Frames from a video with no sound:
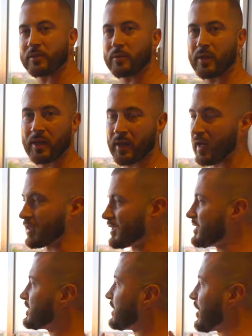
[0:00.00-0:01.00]
So we're gonna knock
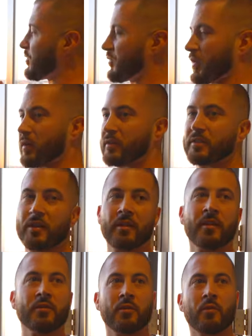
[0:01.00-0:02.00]
this thing out first and
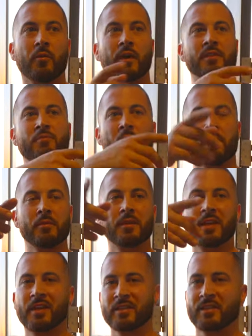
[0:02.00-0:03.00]
then do the rest
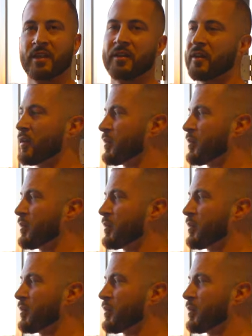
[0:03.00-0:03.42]
probably inside the